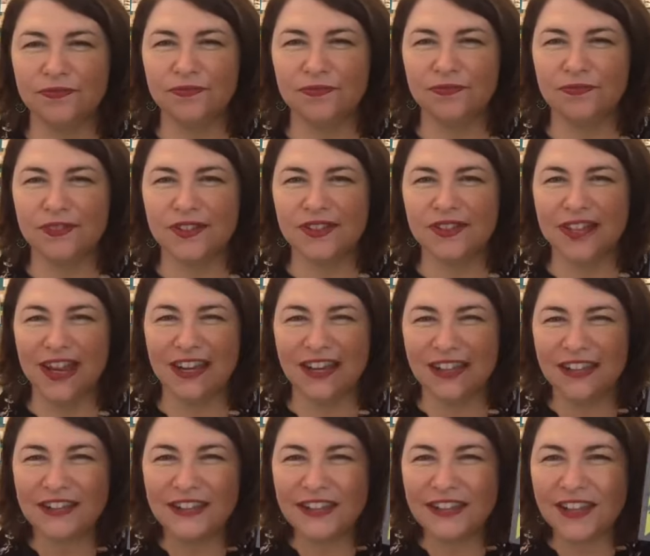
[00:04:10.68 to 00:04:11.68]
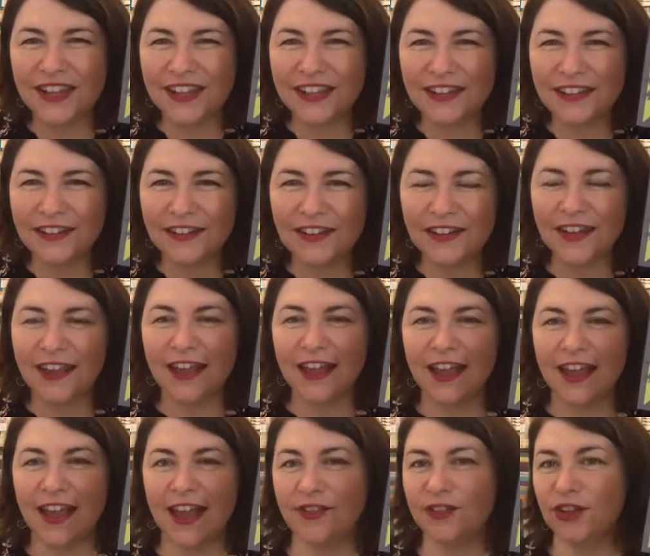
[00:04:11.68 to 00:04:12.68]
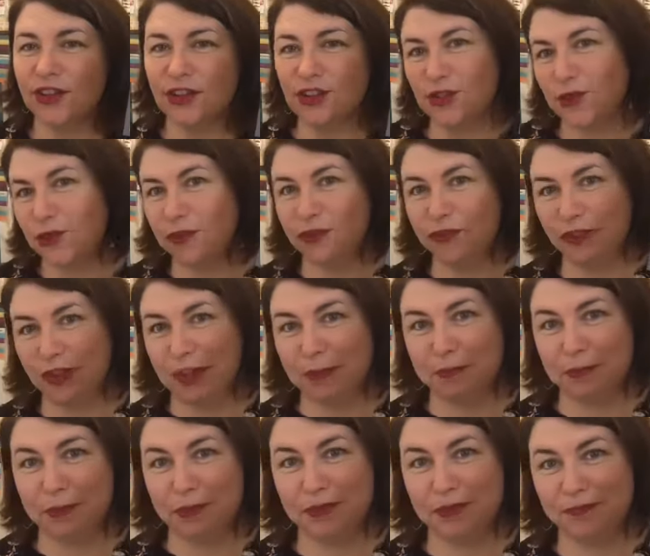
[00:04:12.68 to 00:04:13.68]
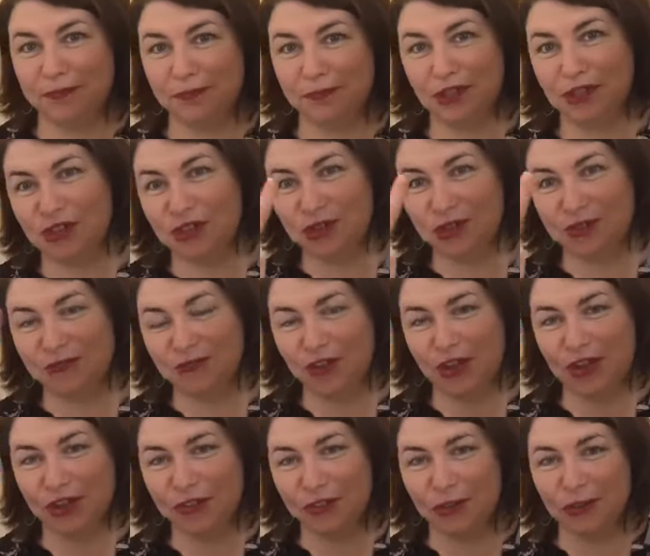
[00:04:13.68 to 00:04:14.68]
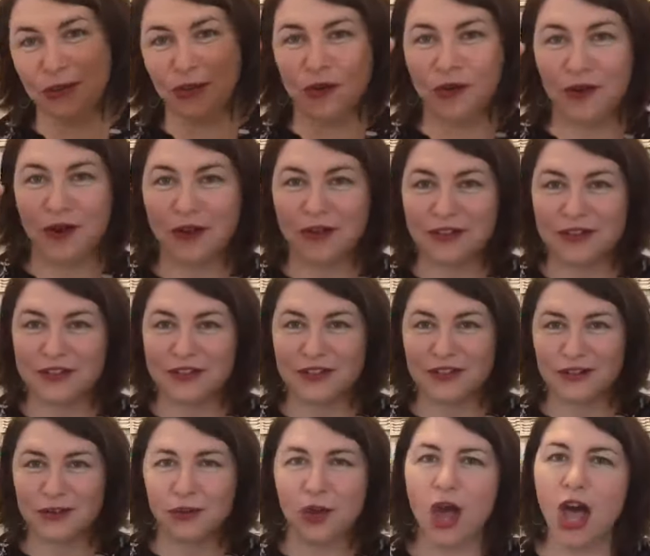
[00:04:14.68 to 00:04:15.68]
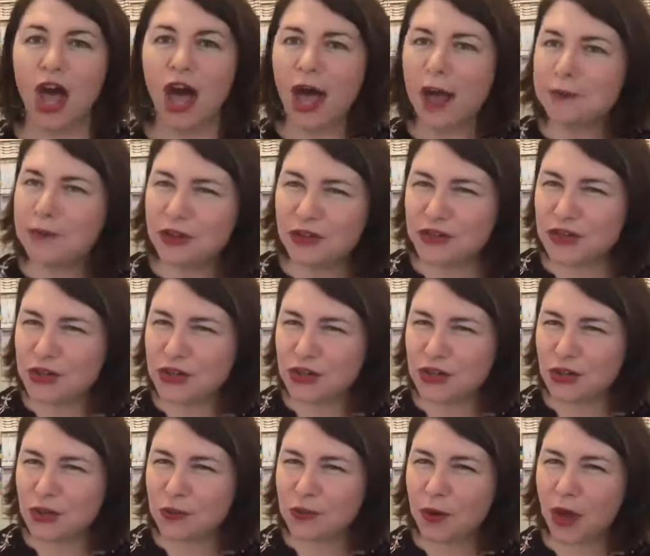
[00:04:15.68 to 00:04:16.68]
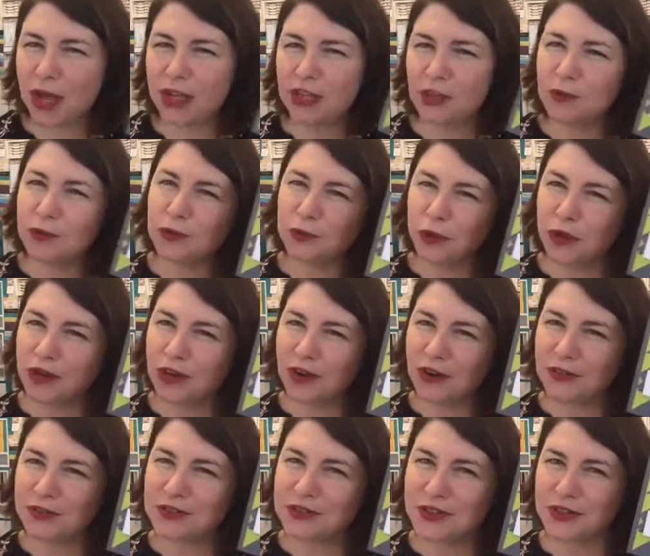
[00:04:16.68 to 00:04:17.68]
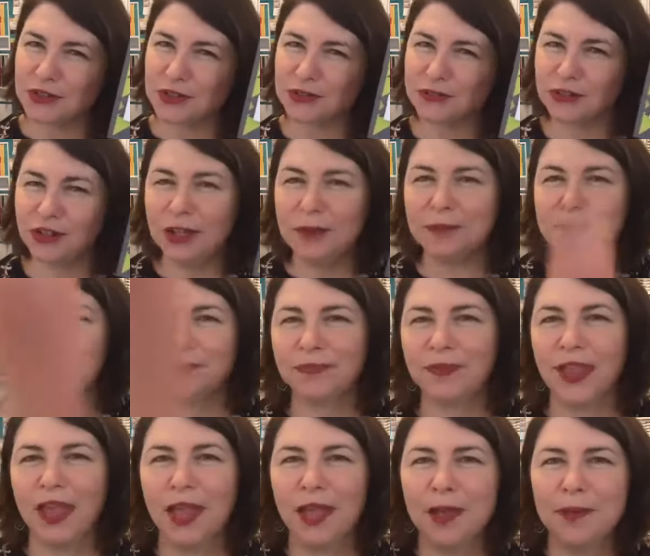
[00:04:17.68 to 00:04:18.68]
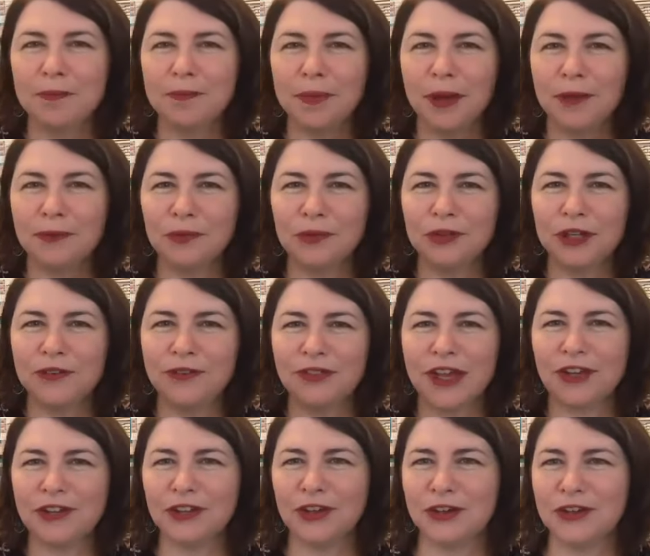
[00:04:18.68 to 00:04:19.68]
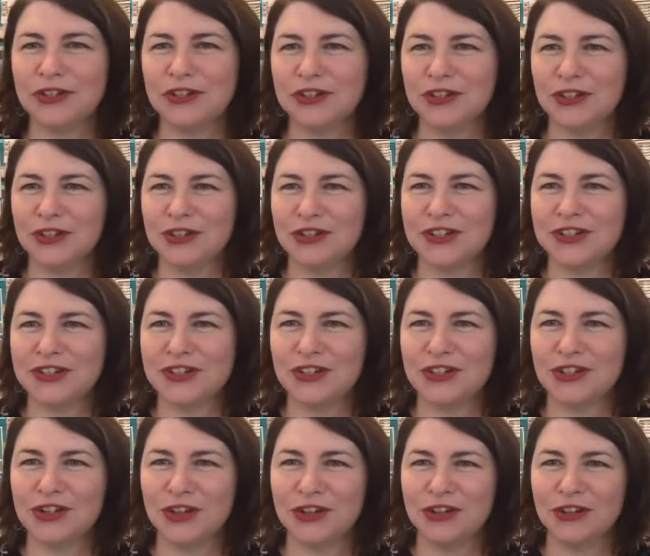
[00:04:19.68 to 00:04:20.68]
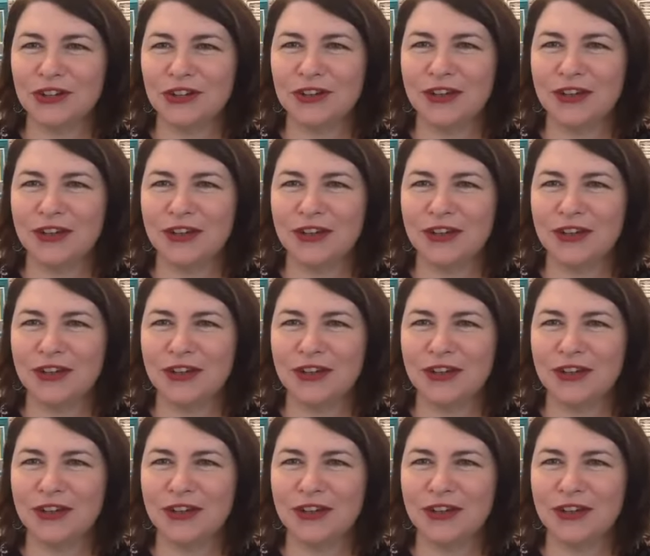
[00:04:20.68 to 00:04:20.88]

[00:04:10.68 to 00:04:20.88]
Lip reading: settings thing, and then you do a flip. You can do vertical or horizontal. I'm not too sure why you would want a horizontal flip, but we'll give that a go too, just to show you